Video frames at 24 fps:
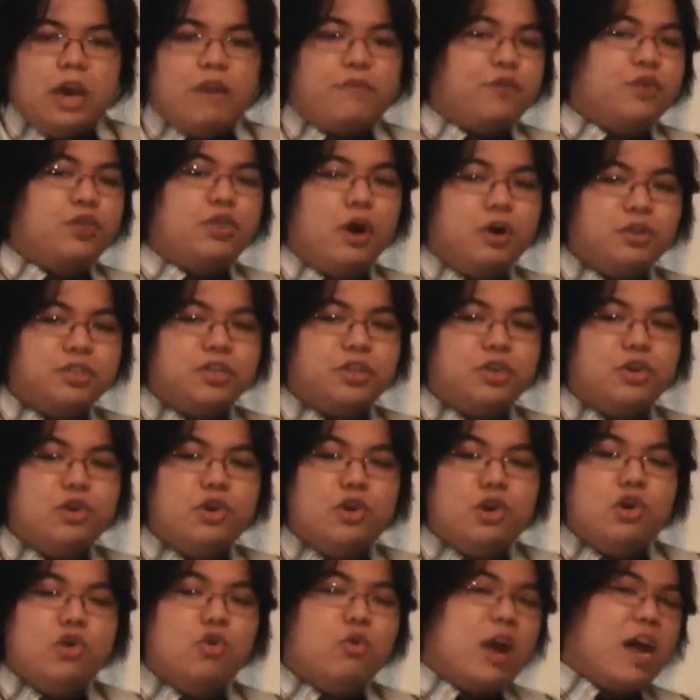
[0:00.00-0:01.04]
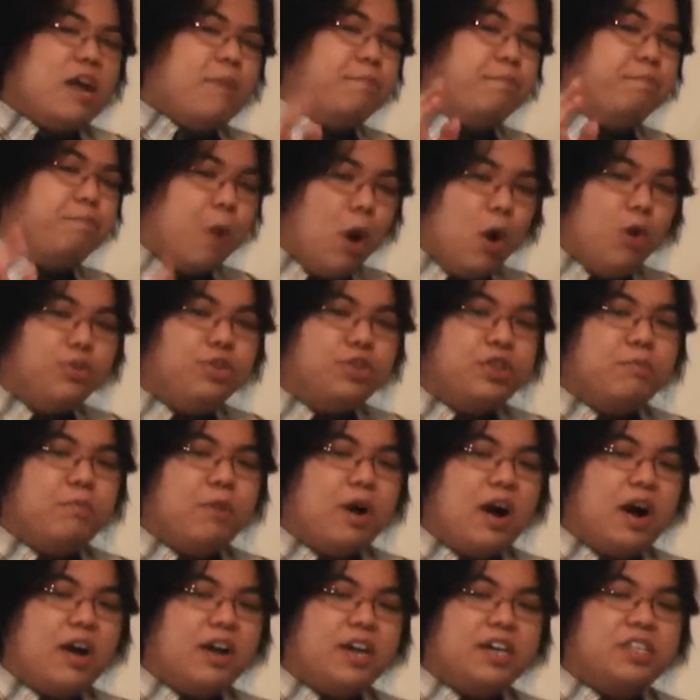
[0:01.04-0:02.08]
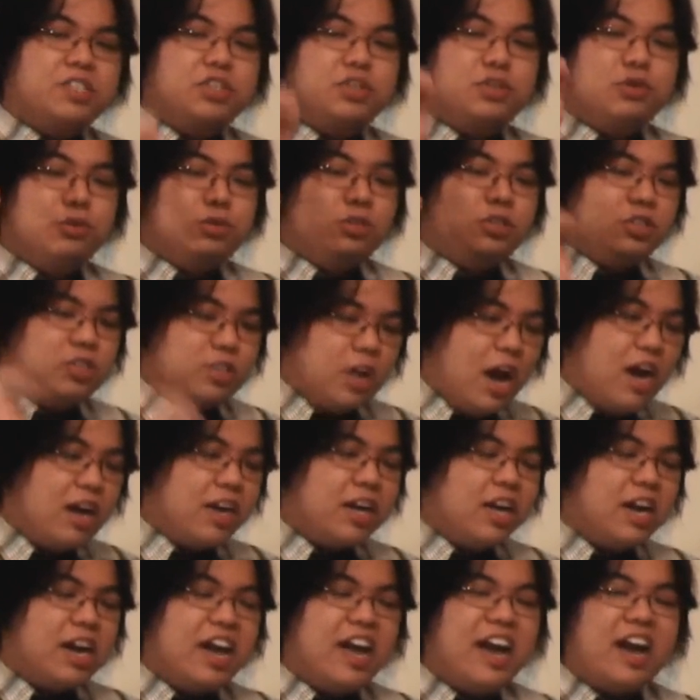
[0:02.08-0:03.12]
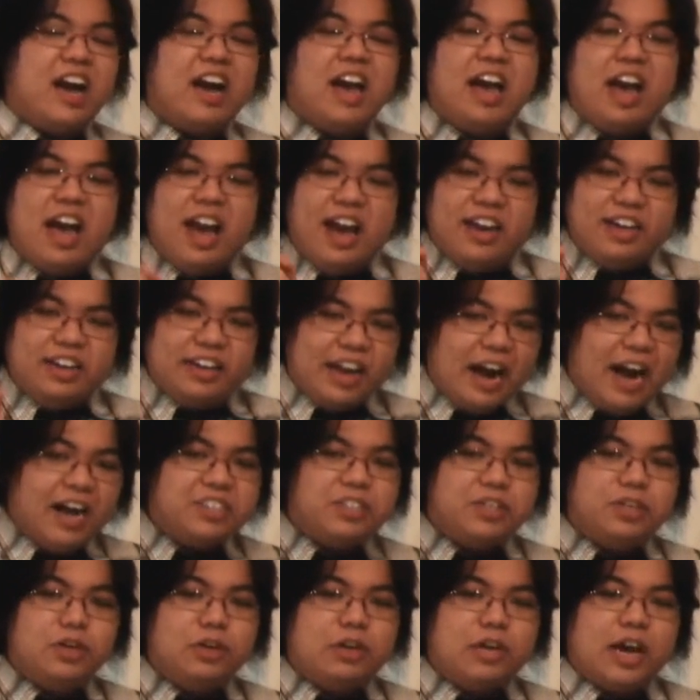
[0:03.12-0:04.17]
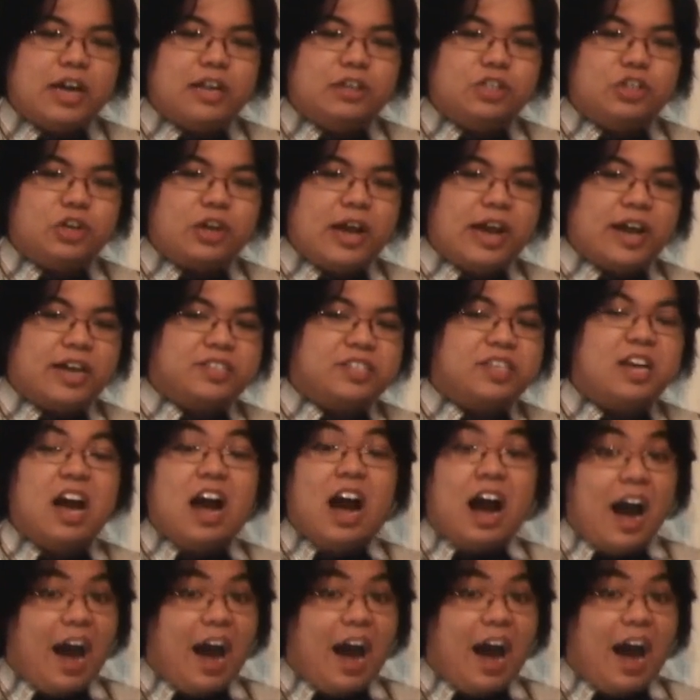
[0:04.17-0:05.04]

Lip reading: And for those of you who read both the mangas to Sankarea and Nazo no Kanojo X,